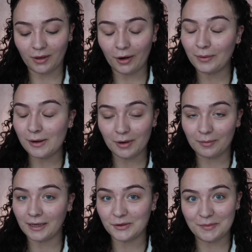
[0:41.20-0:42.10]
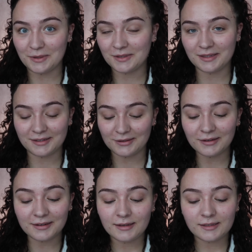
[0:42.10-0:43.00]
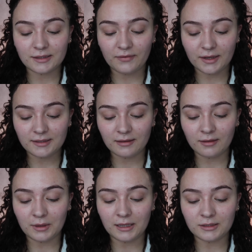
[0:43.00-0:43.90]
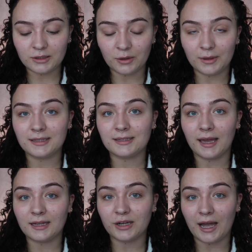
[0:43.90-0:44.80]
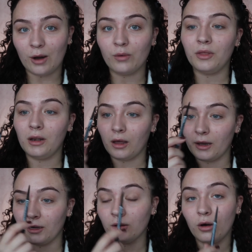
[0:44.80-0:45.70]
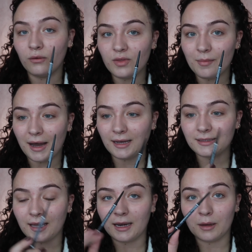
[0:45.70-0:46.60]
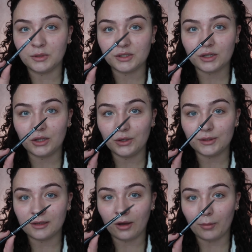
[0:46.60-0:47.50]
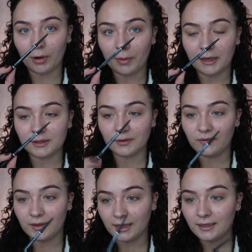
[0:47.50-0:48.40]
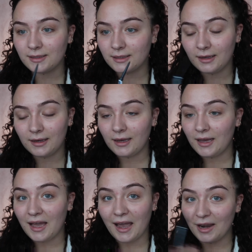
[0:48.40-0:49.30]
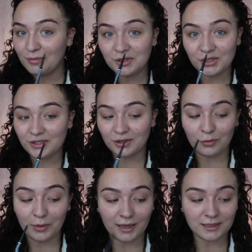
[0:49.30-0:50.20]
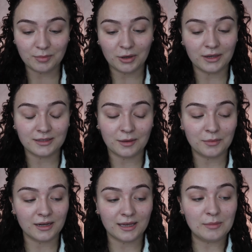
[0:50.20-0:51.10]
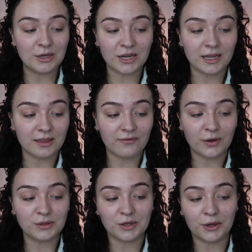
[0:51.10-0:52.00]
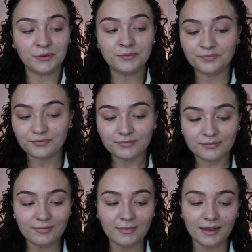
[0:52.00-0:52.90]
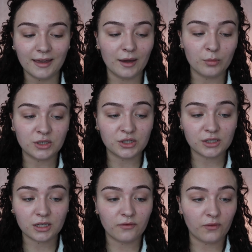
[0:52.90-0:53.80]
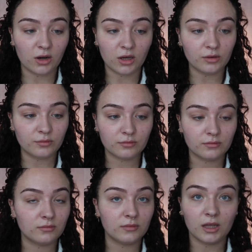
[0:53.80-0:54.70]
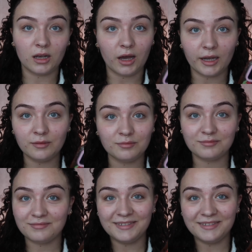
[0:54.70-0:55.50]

I really want to pay tribute to this look. So the first thing that we need to do is sketch out the line of the mask, and I'm just going to use an eyebrow pencil for this, and I'm just going to wing it, to be honest. I'm going to keep looking at the photo and we're just going to follow the line